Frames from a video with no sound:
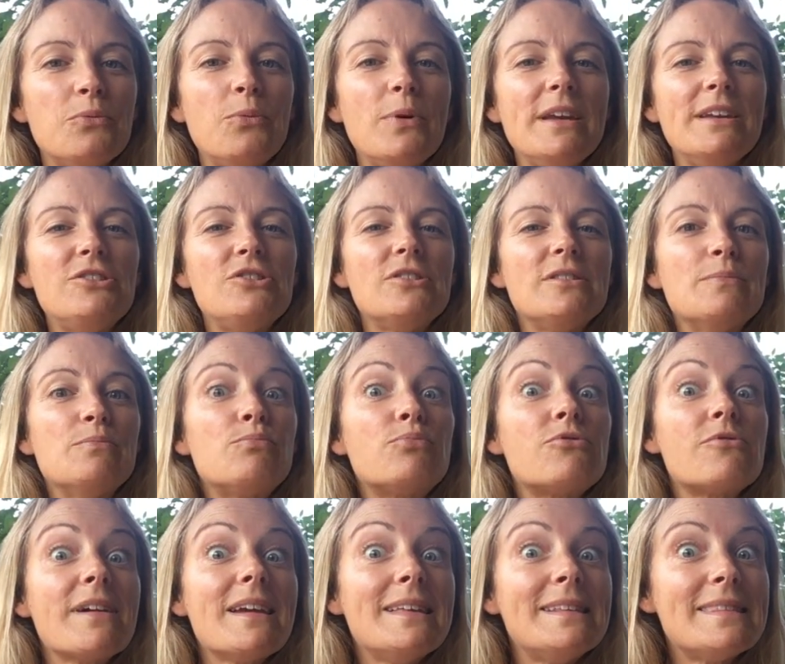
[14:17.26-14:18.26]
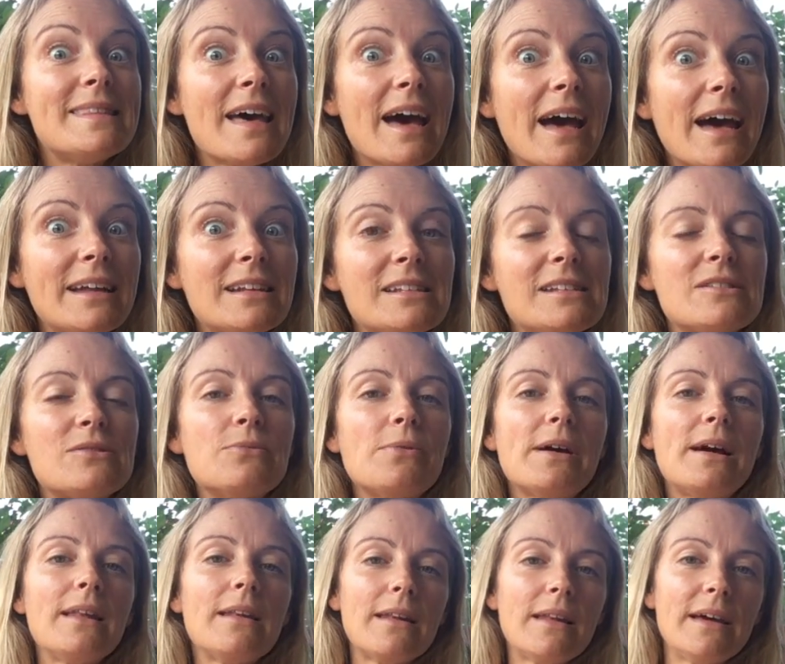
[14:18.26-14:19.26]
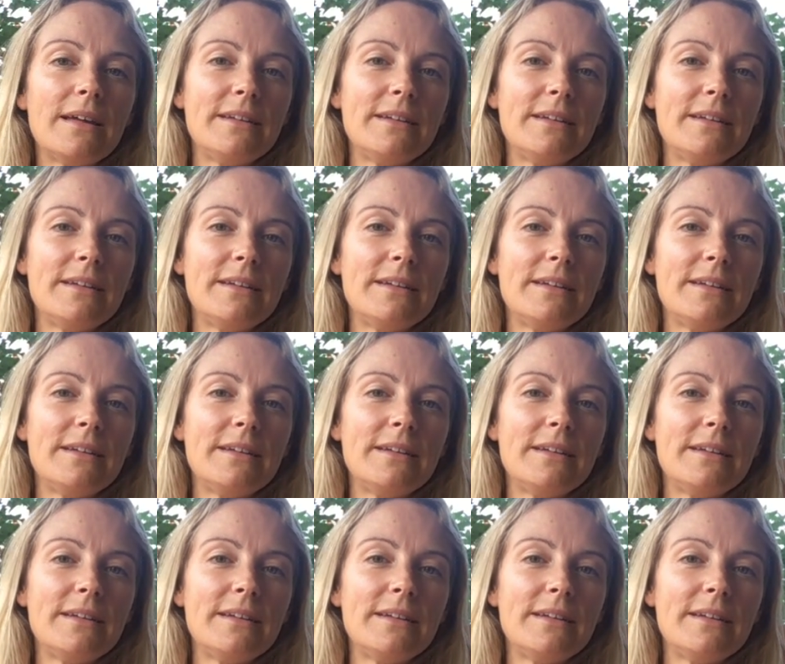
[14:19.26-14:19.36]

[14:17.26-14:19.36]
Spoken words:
we should embrace that as well,